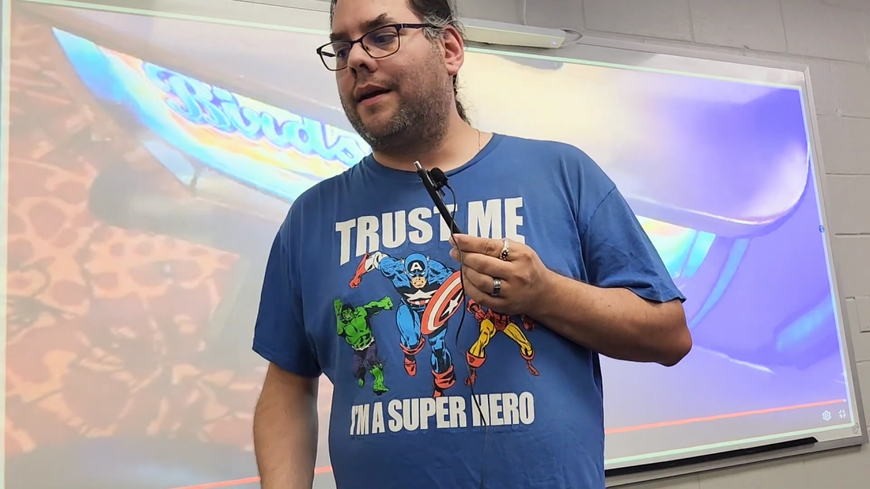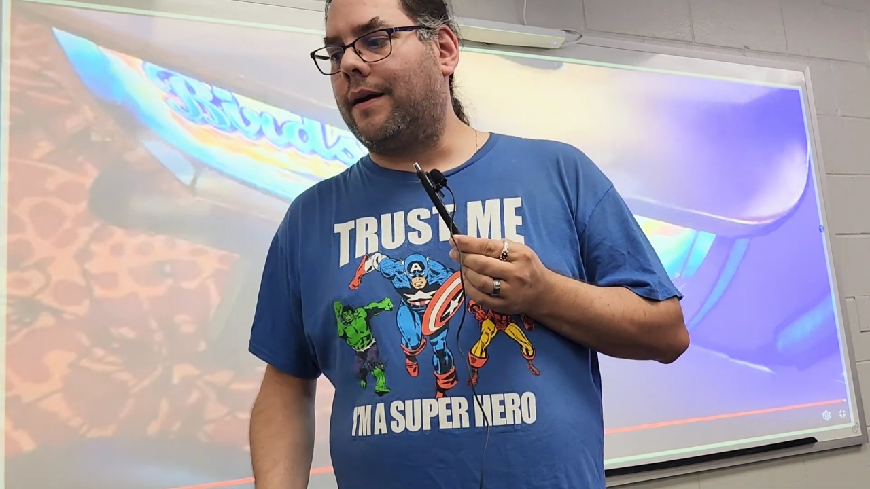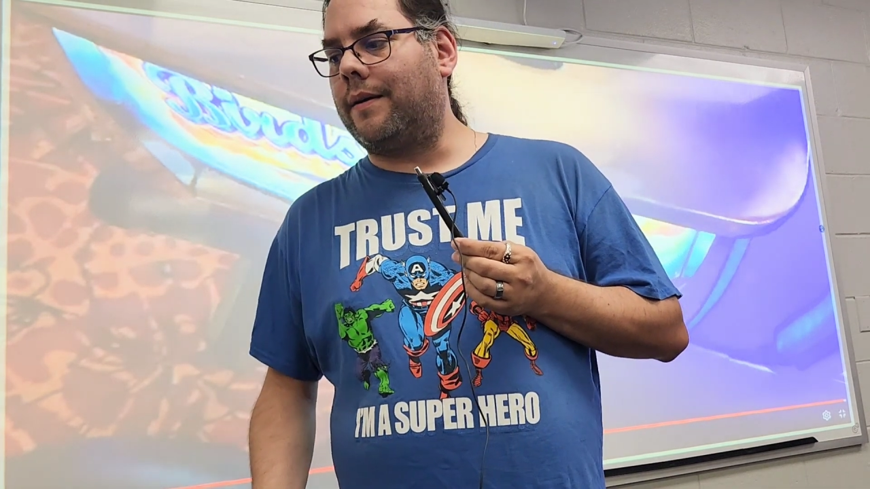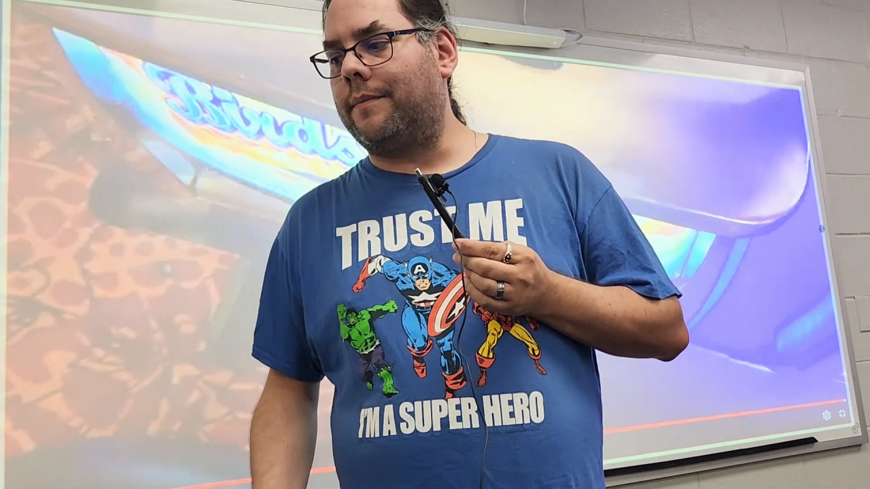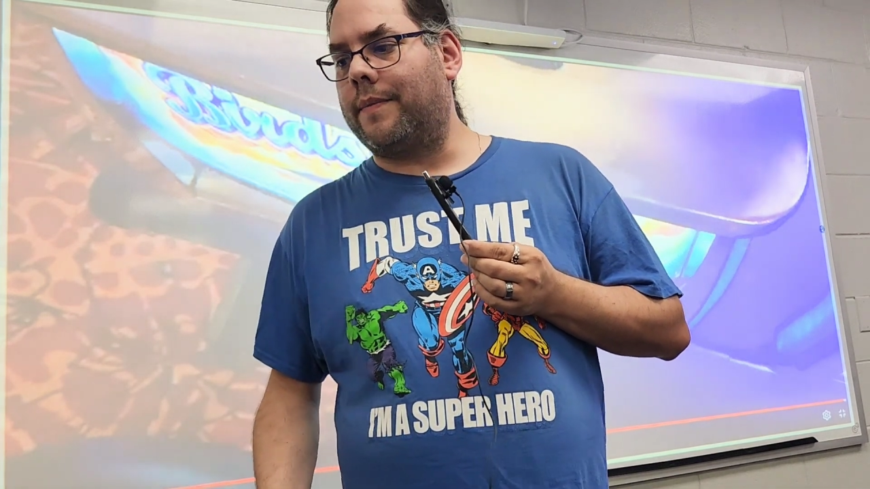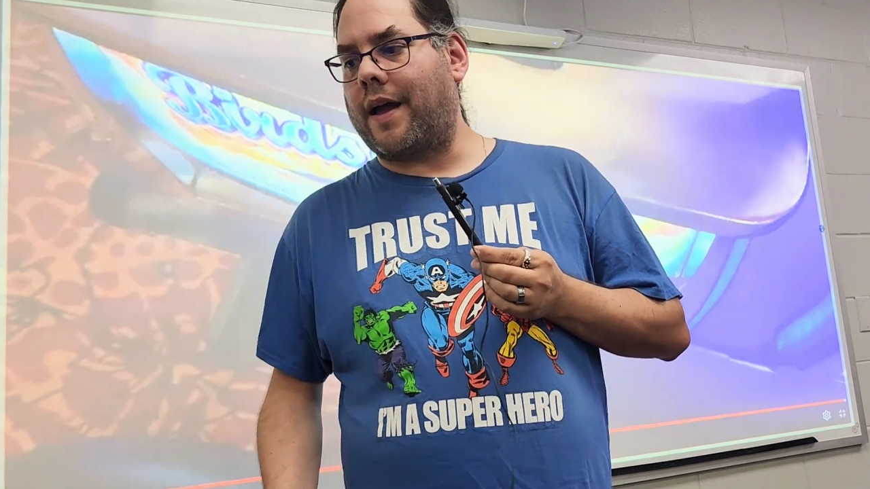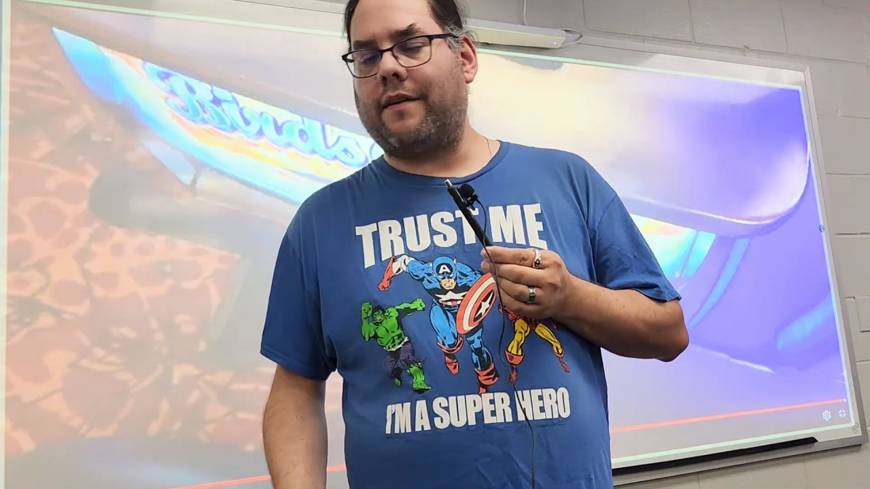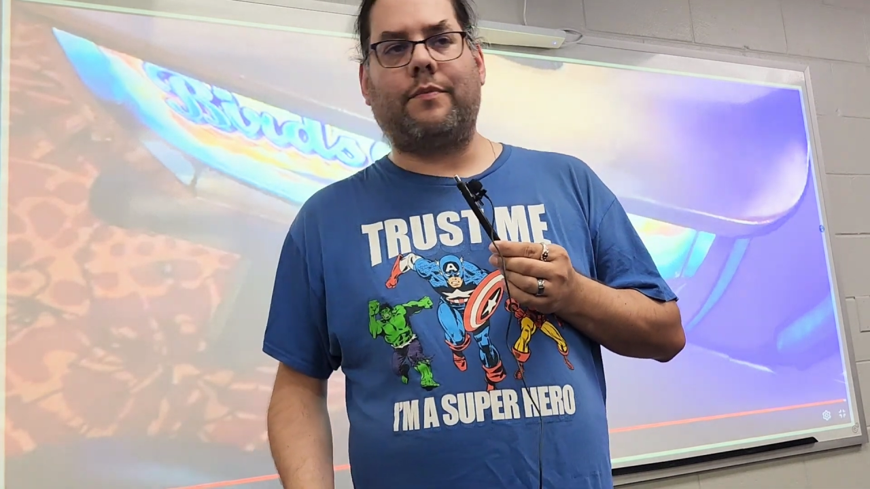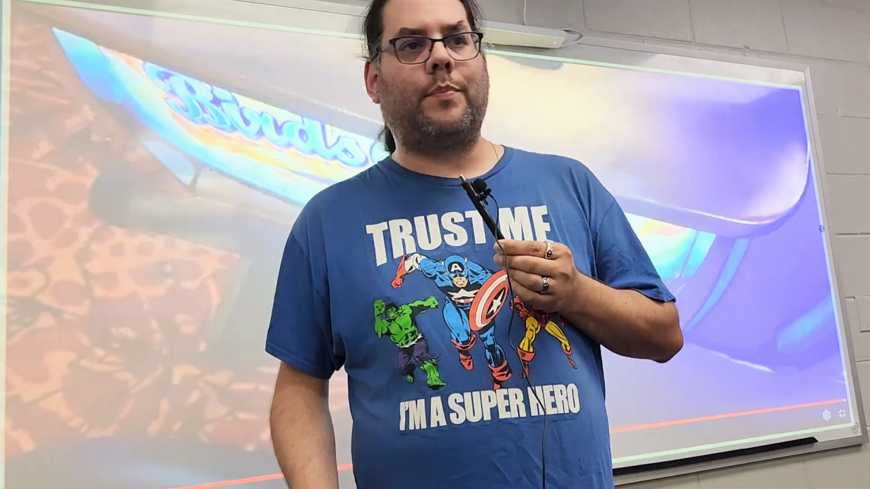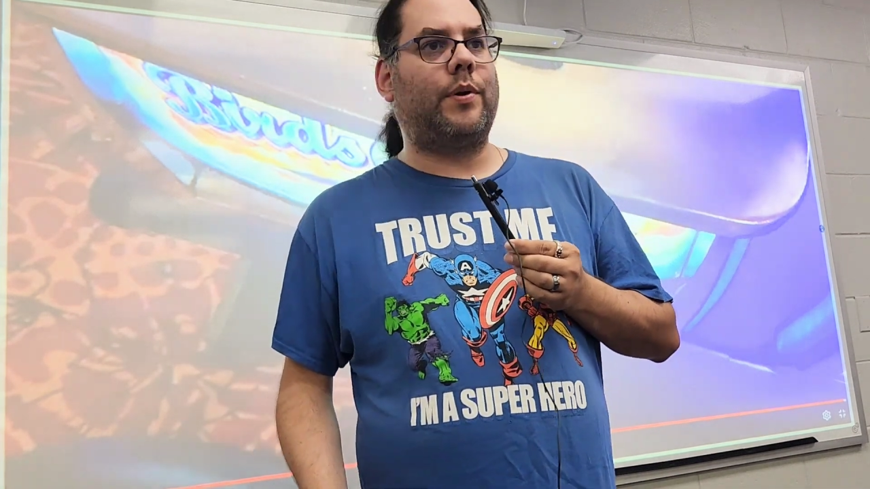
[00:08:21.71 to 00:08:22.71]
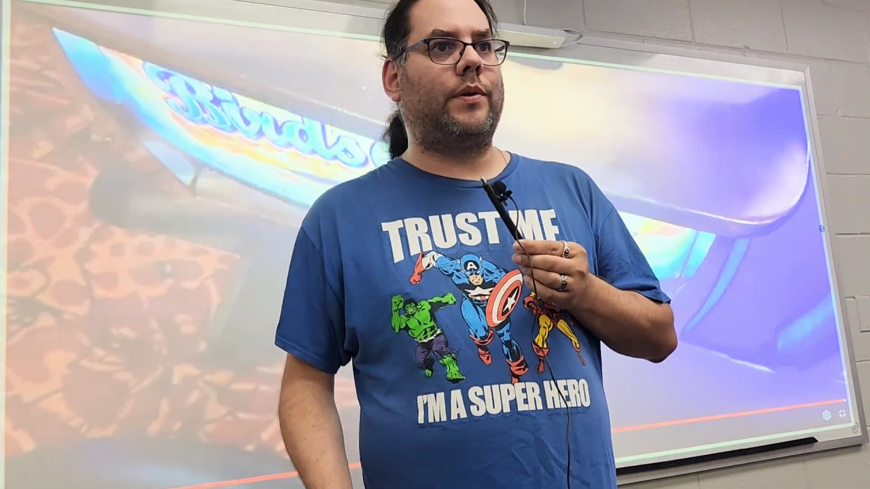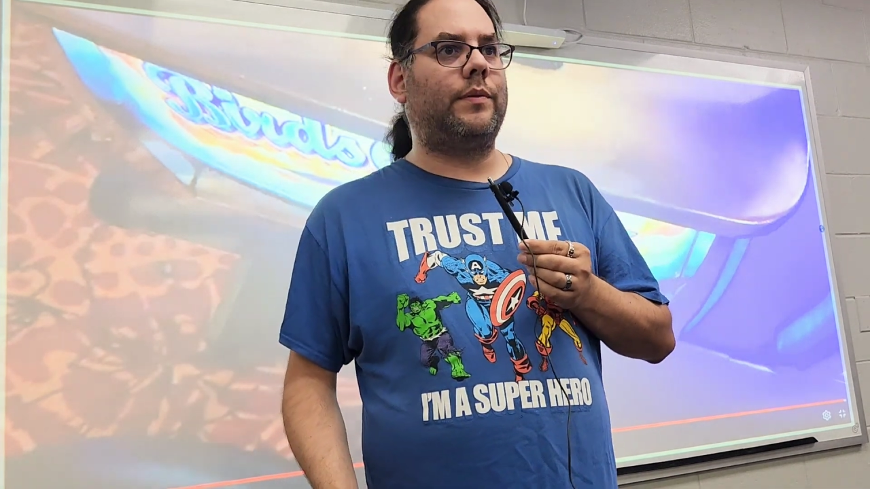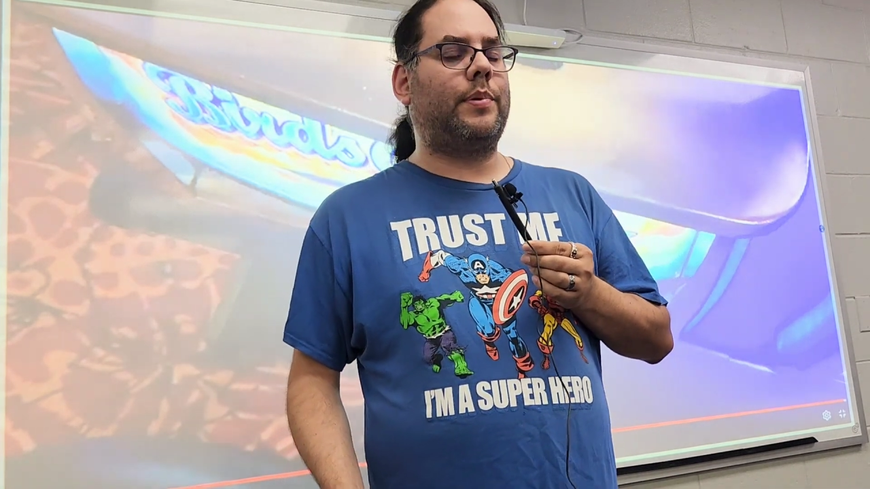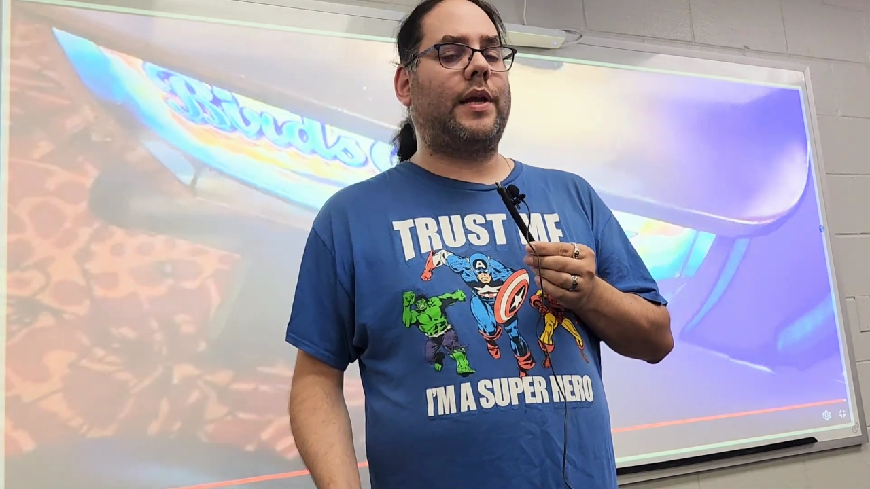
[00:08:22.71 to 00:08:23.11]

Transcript: I've pulled